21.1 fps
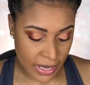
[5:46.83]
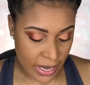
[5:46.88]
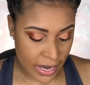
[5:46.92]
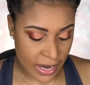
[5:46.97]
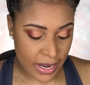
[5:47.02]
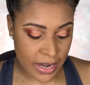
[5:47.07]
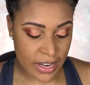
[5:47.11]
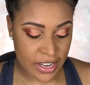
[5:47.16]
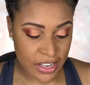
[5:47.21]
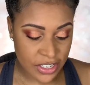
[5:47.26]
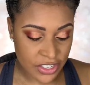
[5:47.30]

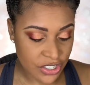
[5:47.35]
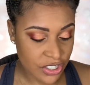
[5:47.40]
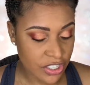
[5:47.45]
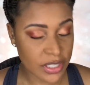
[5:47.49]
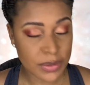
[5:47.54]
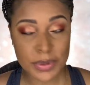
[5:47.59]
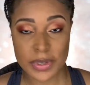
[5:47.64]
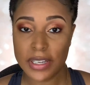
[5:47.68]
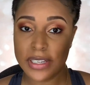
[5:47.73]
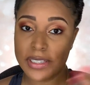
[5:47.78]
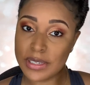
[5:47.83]
eyes just
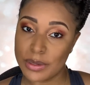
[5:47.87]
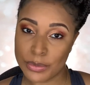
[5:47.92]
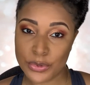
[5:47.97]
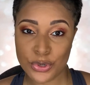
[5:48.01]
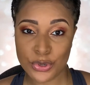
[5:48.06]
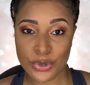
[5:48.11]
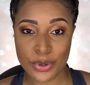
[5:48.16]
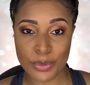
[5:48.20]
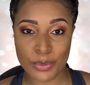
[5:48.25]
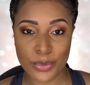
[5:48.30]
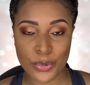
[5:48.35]
because I'm
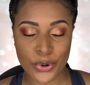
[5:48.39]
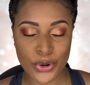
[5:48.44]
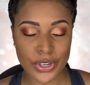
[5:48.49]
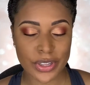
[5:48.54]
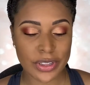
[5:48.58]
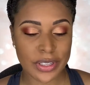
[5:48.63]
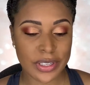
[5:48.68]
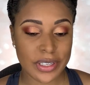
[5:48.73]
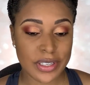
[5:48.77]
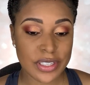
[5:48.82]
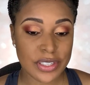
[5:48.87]
doing more
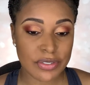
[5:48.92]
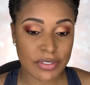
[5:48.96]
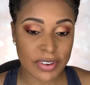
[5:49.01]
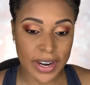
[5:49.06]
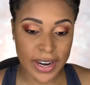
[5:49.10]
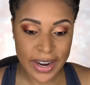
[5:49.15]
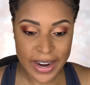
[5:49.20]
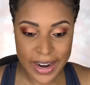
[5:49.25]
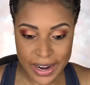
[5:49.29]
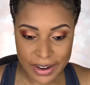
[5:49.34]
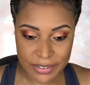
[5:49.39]
looks
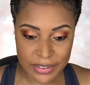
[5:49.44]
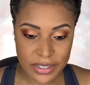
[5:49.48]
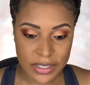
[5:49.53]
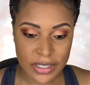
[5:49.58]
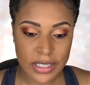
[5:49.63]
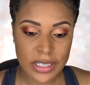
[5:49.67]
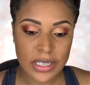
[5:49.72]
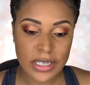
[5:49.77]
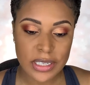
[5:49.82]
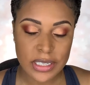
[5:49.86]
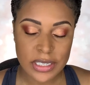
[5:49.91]
right after
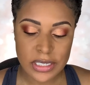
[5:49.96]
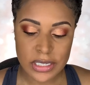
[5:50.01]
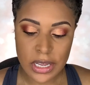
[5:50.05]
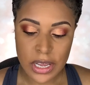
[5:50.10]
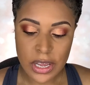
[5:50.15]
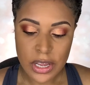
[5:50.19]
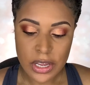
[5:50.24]
this.